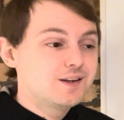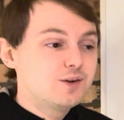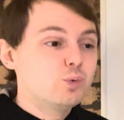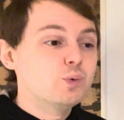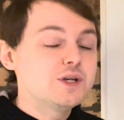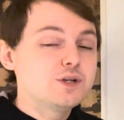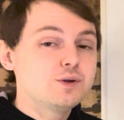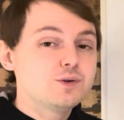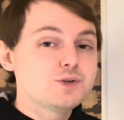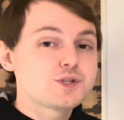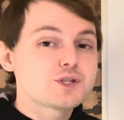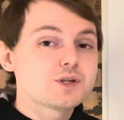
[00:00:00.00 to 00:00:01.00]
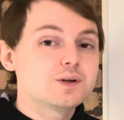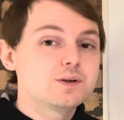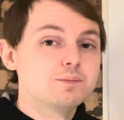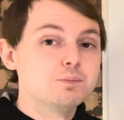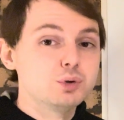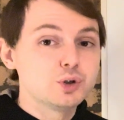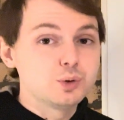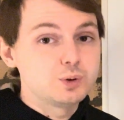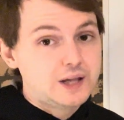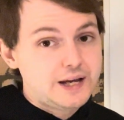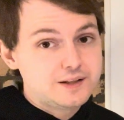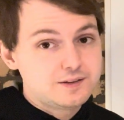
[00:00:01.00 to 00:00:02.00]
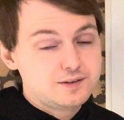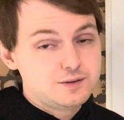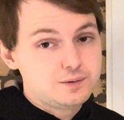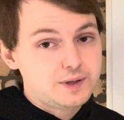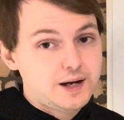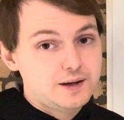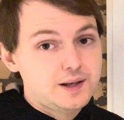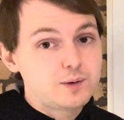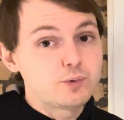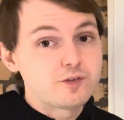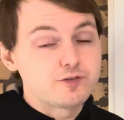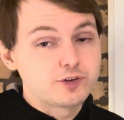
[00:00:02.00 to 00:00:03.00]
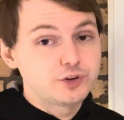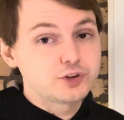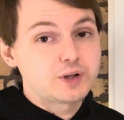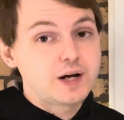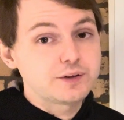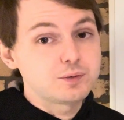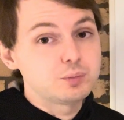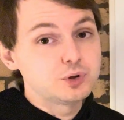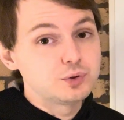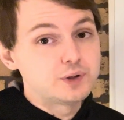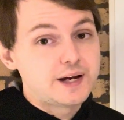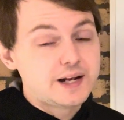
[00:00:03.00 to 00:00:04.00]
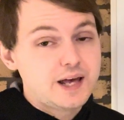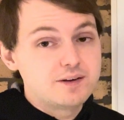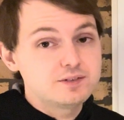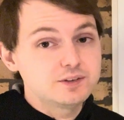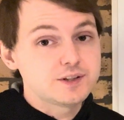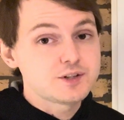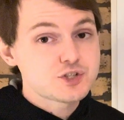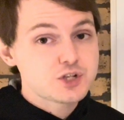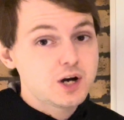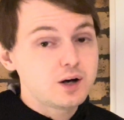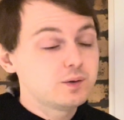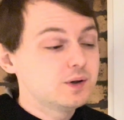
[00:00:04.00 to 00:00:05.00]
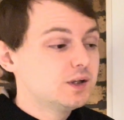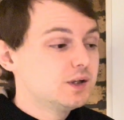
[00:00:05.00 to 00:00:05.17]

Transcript: we use blue light to do that, and we filter out the blue light heavily. So